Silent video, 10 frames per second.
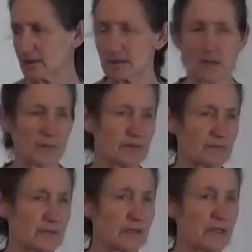some
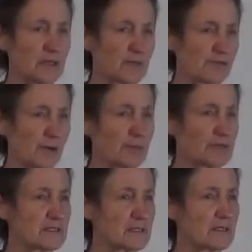of the healing
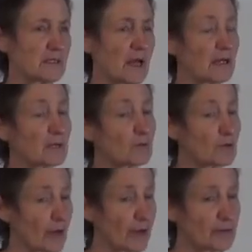properties in the onion
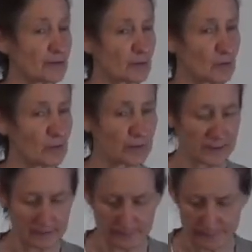will go into the
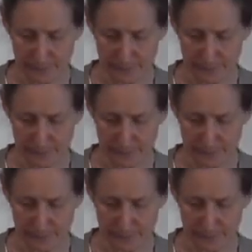water.